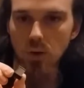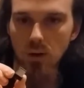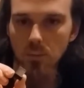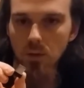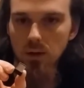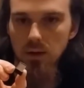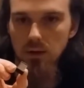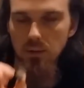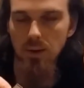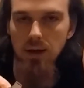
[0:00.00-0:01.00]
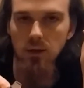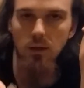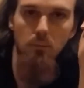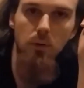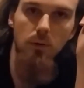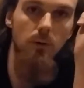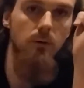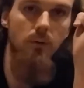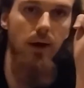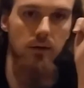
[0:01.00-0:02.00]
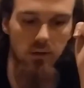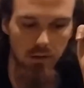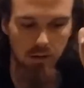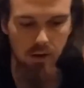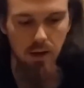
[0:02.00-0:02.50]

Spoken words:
so I'll plug it into the back of the computer directly.